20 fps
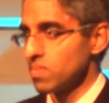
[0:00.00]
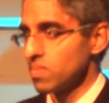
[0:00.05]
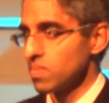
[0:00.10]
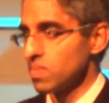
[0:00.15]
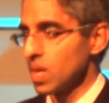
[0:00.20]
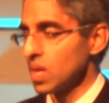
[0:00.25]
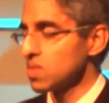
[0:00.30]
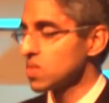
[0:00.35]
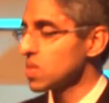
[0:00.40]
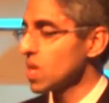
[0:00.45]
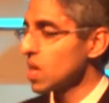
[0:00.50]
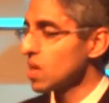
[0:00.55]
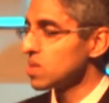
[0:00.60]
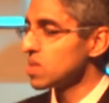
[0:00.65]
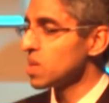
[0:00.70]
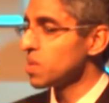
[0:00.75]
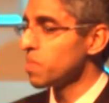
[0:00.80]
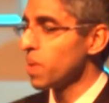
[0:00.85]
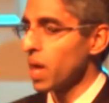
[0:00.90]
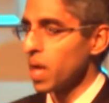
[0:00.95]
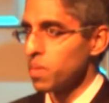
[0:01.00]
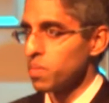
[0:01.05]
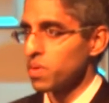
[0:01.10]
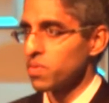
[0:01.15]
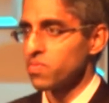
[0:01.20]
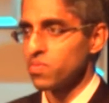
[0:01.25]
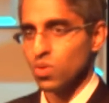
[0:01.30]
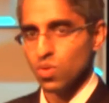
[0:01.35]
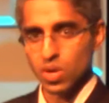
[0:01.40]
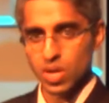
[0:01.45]
They settled in Miami,
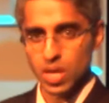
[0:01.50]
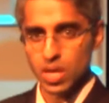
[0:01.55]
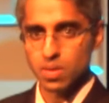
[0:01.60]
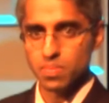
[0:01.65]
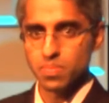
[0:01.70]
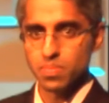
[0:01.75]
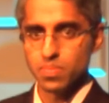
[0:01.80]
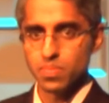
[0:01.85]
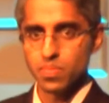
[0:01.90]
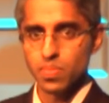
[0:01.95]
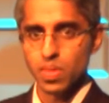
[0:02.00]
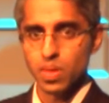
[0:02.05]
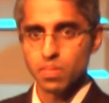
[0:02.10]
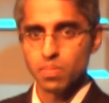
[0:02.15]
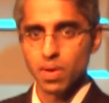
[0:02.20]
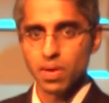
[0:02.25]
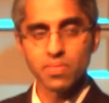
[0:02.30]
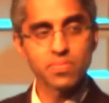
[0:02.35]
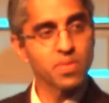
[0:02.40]
Florida. My